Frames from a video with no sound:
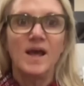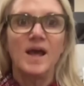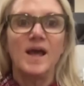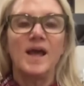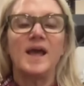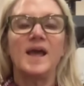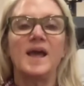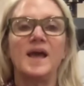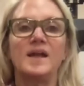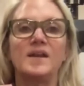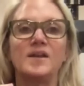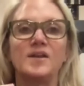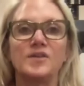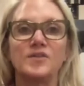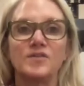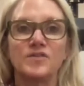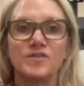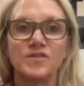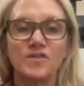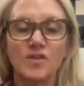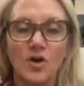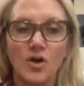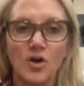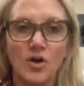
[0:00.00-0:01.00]
and
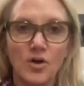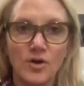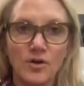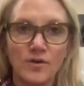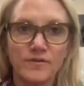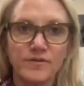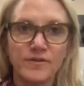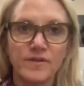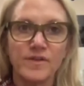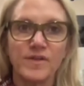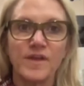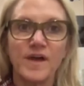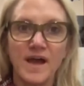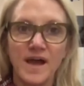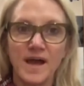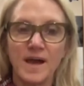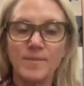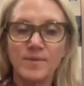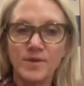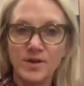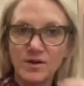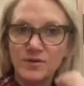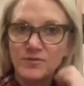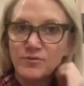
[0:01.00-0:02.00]
solve the
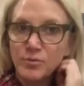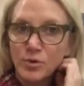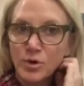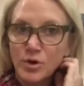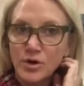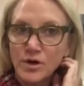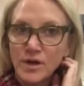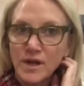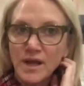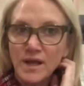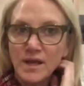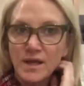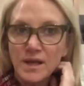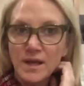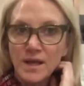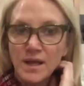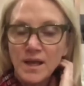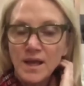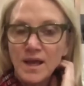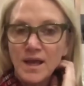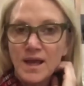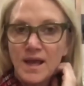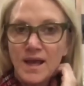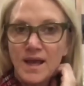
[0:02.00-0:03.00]
habit of worrying
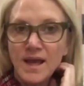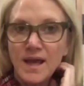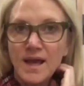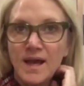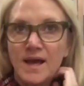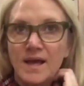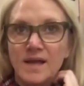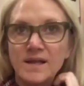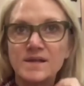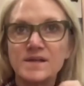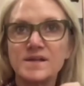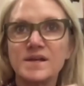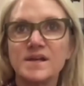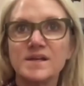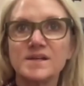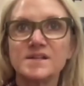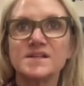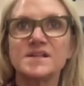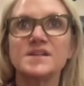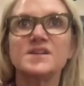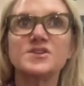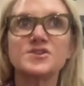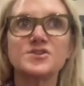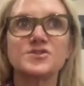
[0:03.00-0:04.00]
and
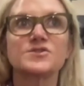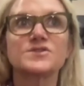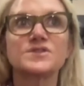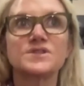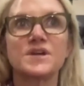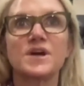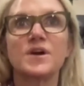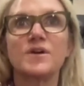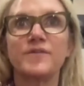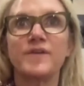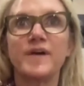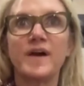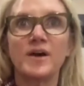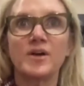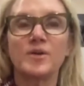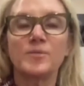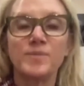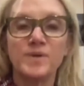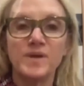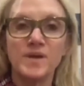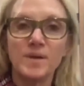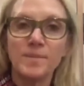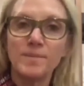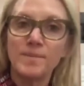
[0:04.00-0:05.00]
teach yourself how to
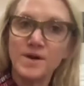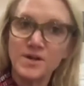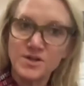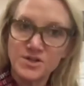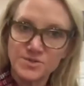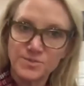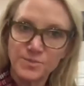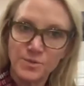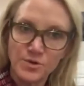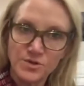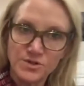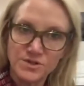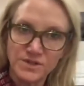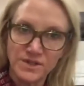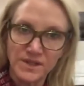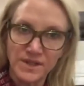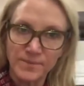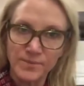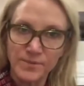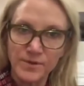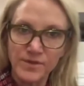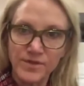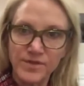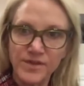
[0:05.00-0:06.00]
be a much more
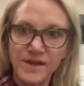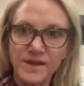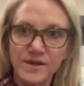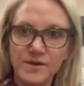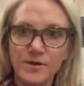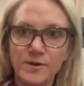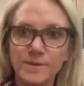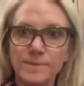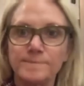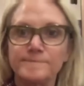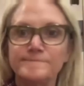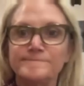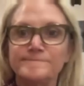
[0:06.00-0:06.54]
deliberate thinker.